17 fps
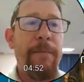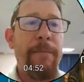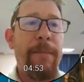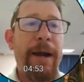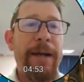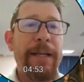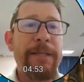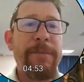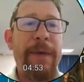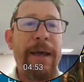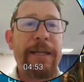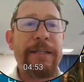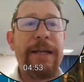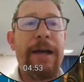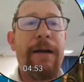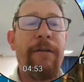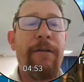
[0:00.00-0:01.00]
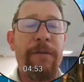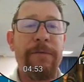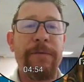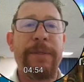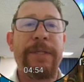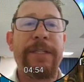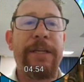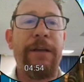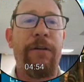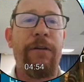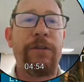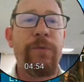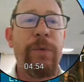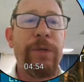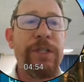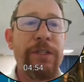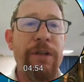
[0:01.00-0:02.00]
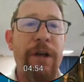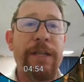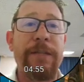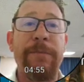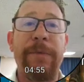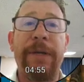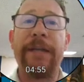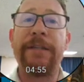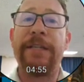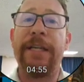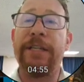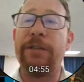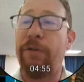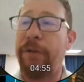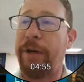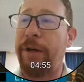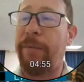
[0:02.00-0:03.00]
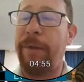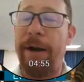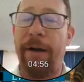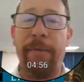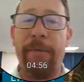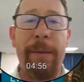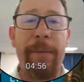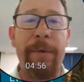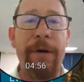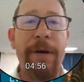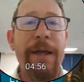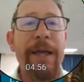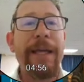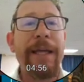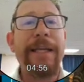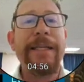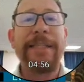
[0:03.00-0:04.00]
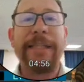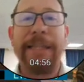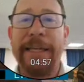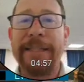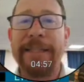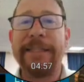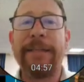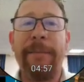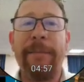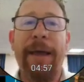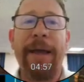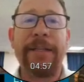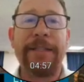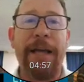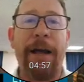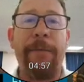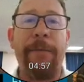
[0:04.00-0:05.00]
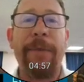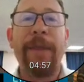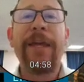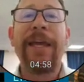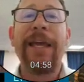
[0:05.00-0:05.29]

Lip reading: Mine is maxed out on the skills, which is awesome because he's only a rare, remember? He's easy to max out.